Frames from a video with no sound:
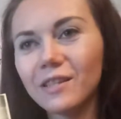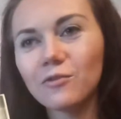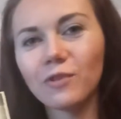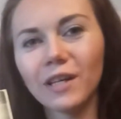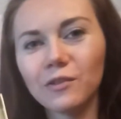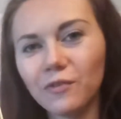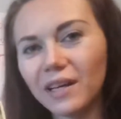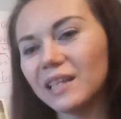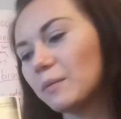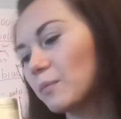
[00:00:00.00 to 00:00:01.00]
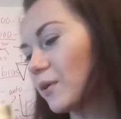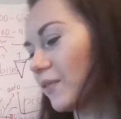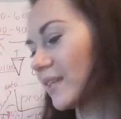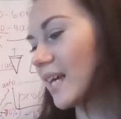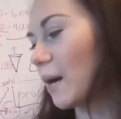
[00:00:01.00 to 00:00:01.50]
trying to find the
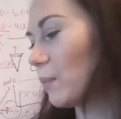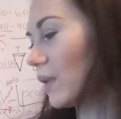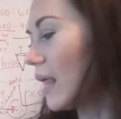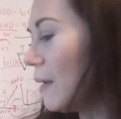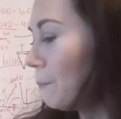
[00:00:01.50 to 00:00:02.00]
perfect couple,